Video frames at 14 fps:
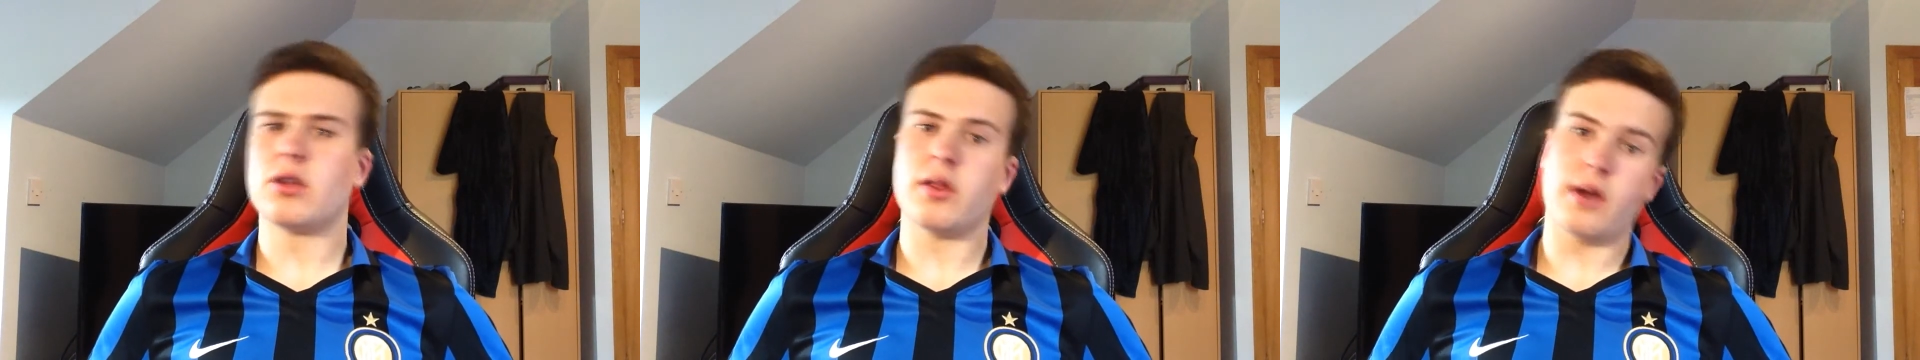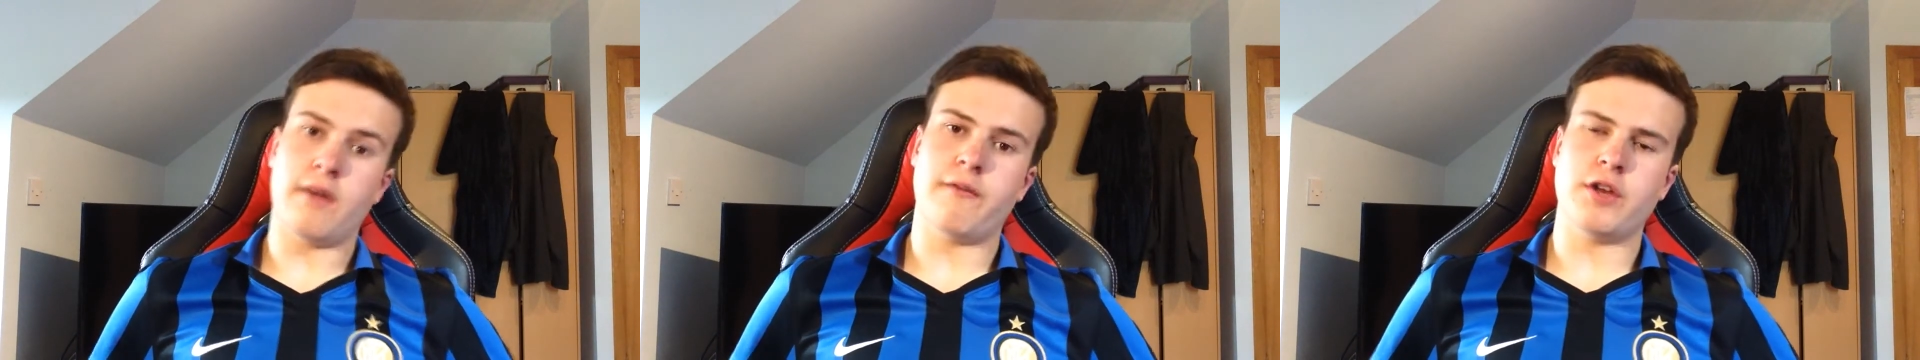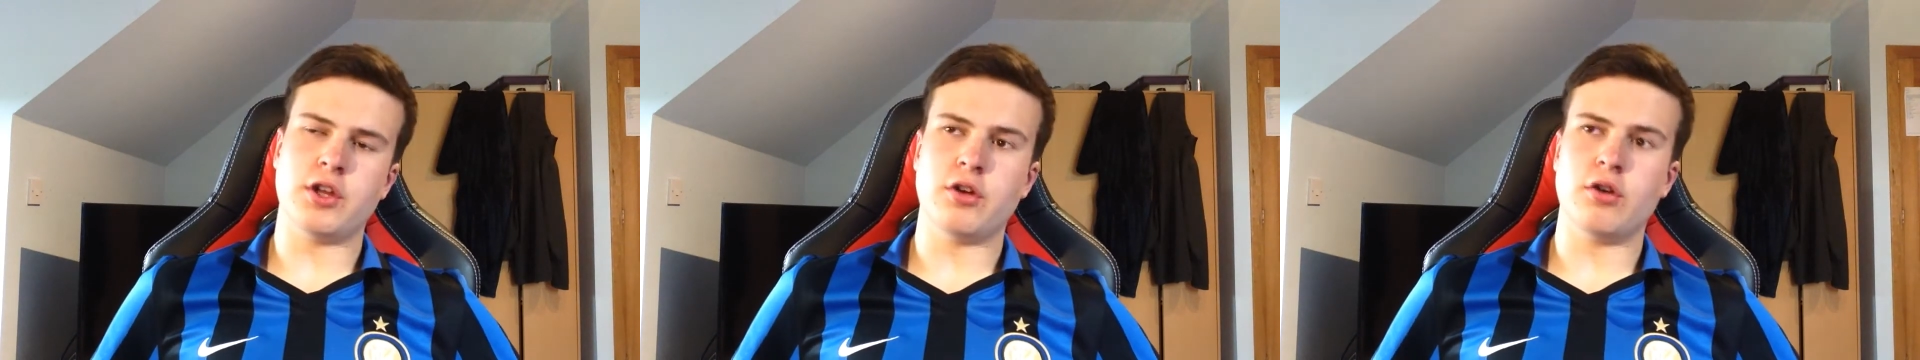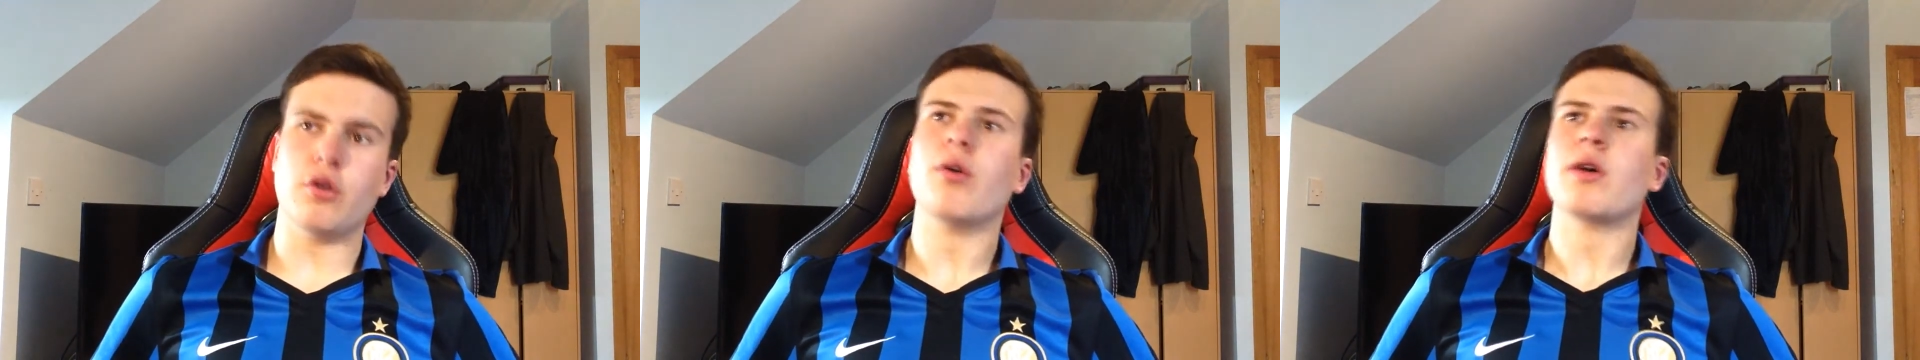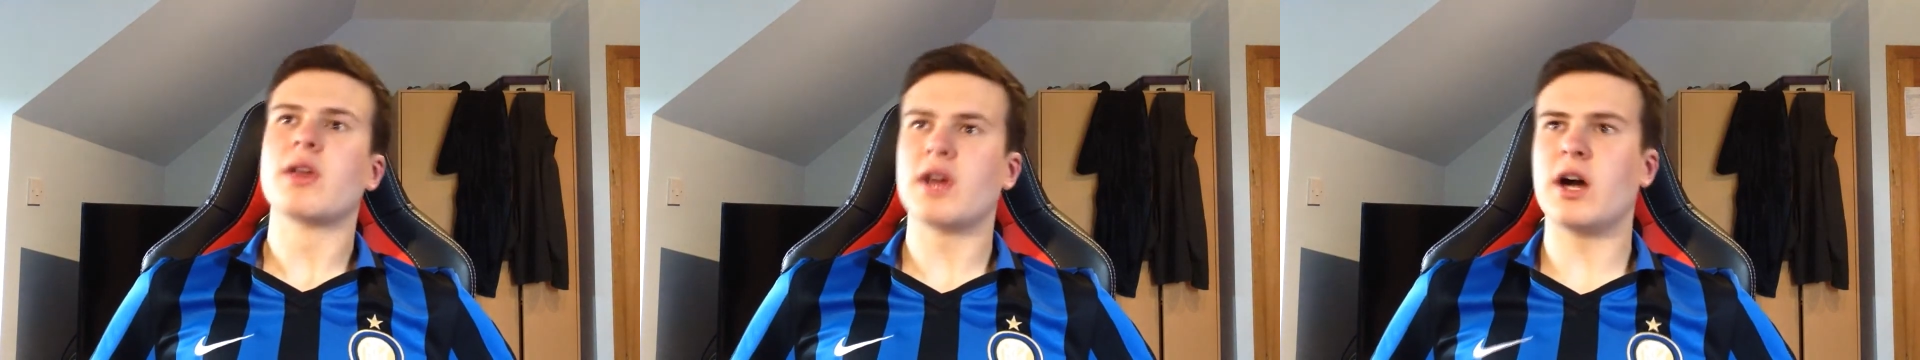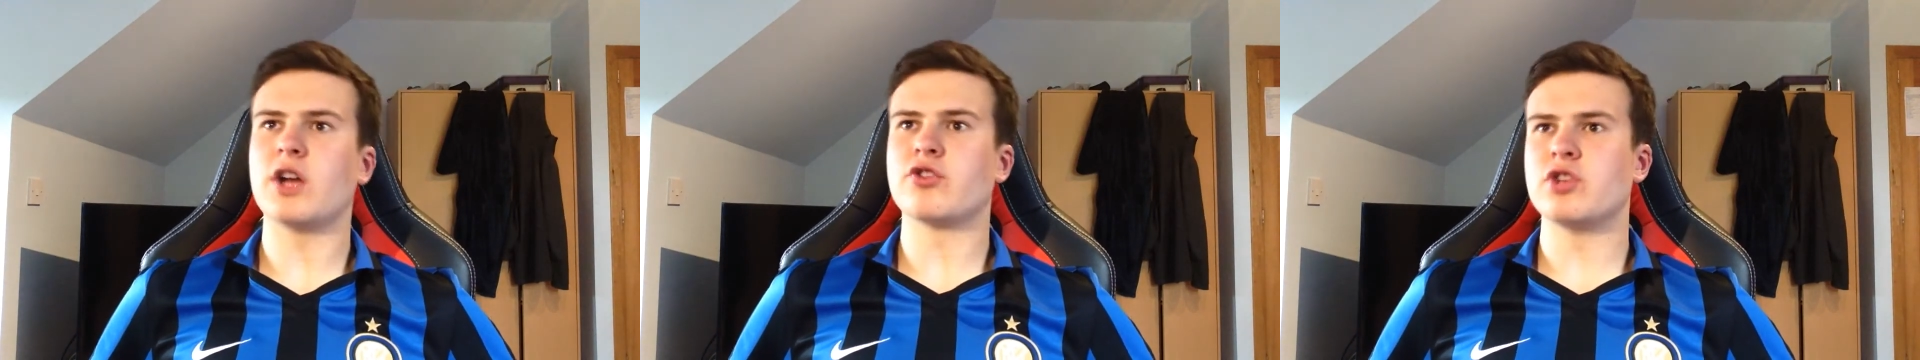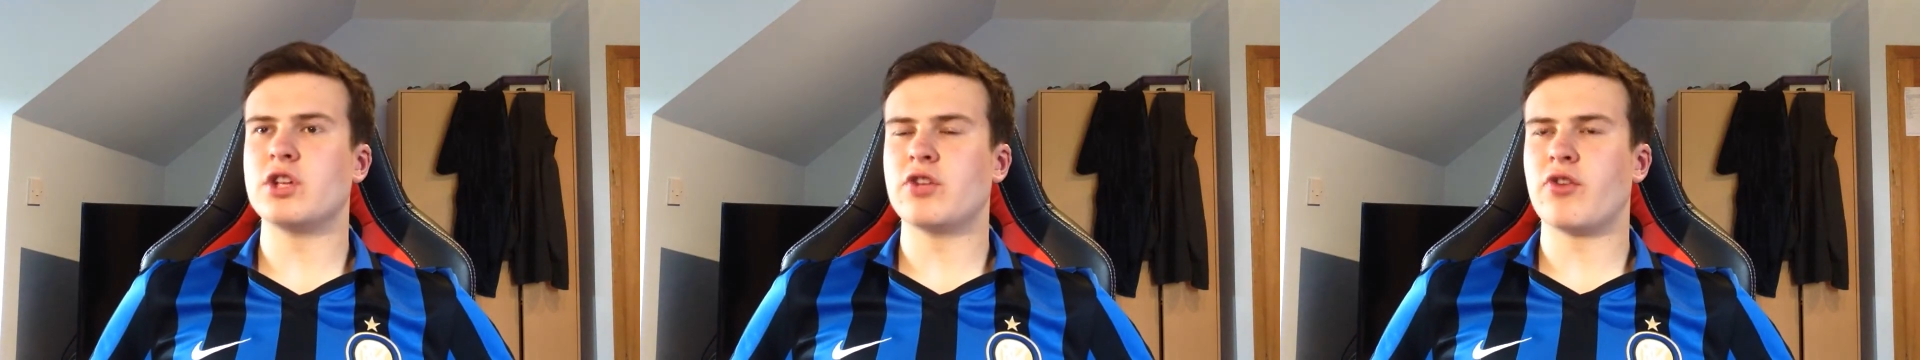to that video, get
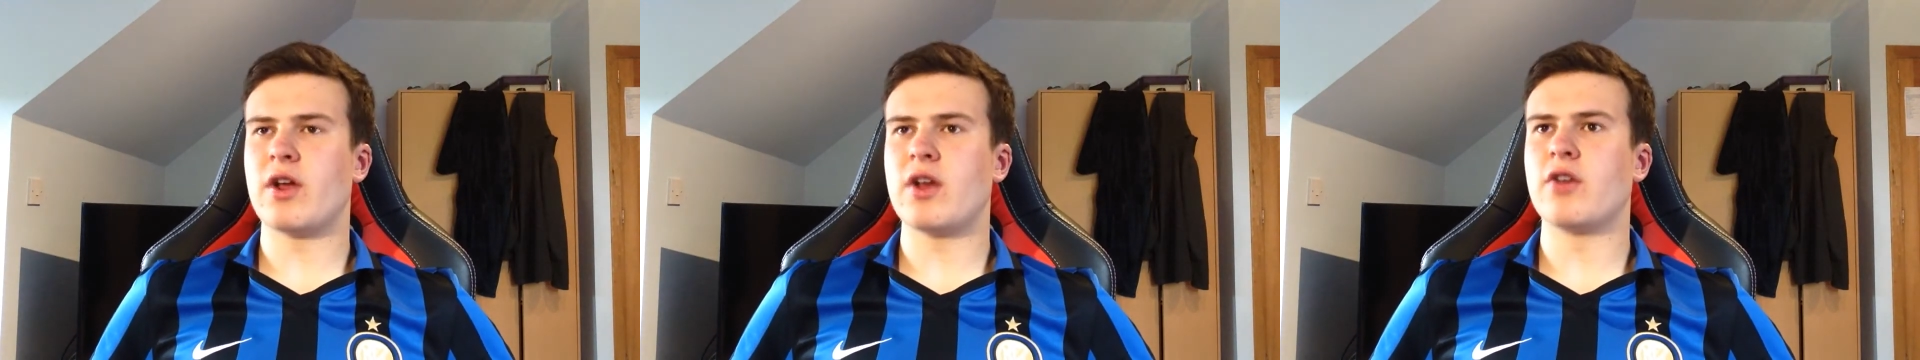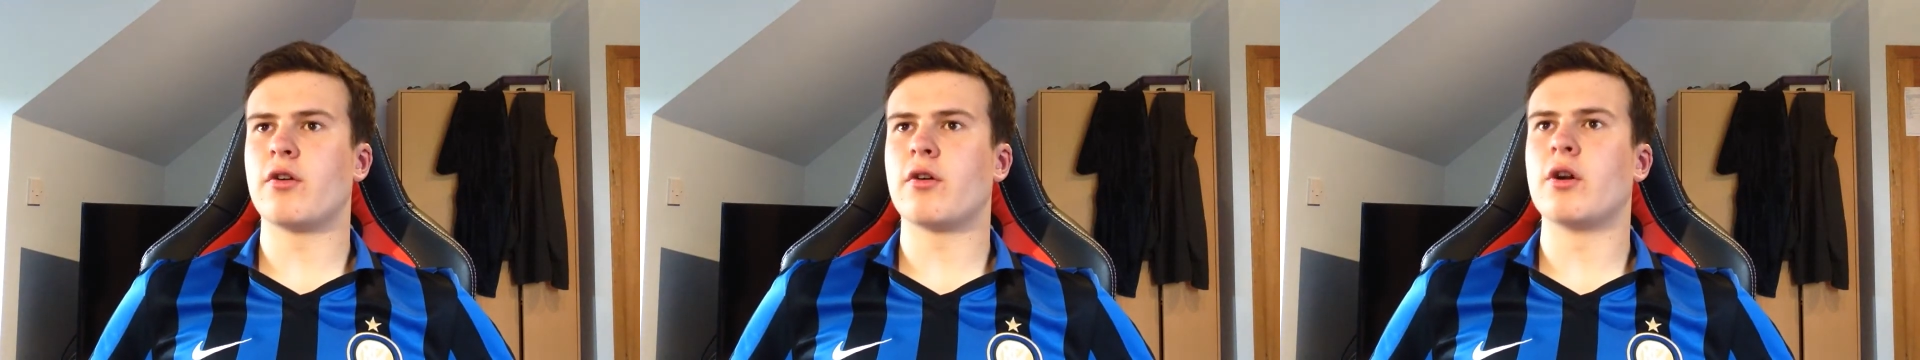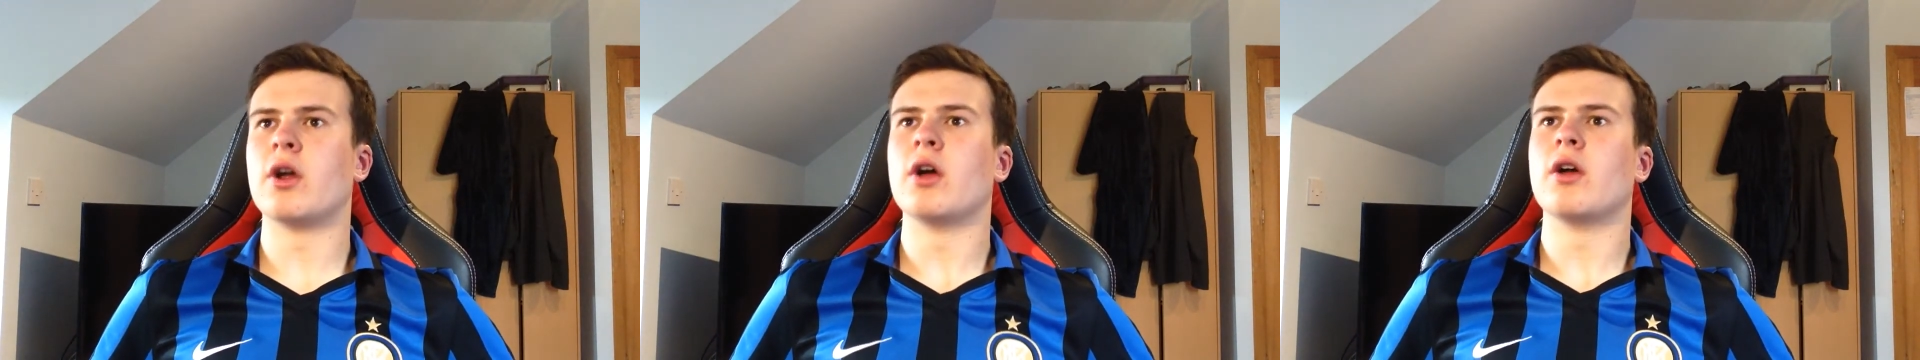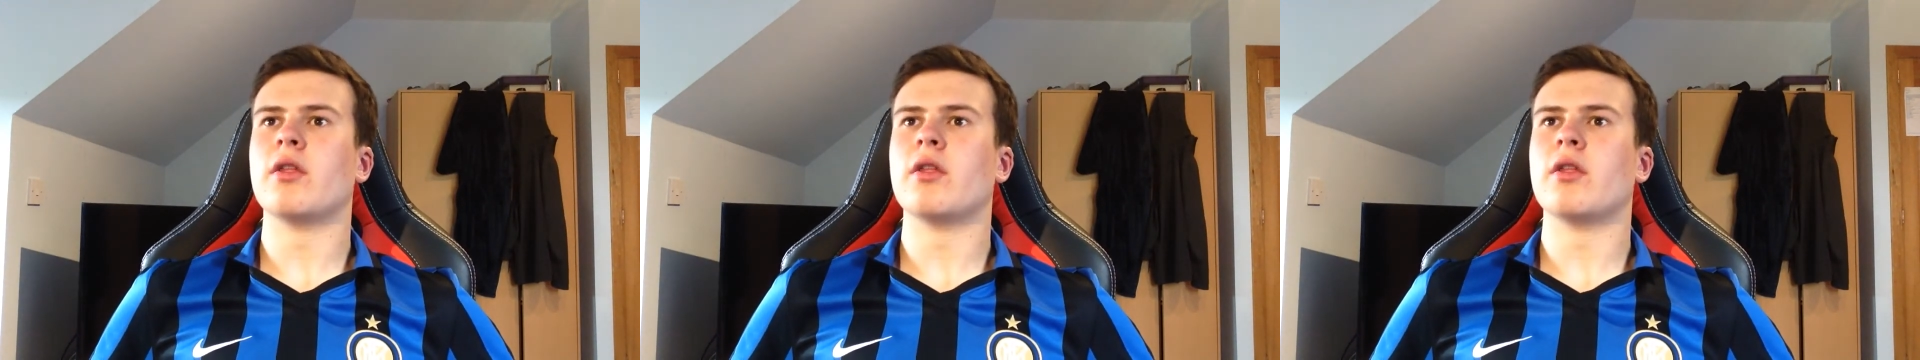it ready to render.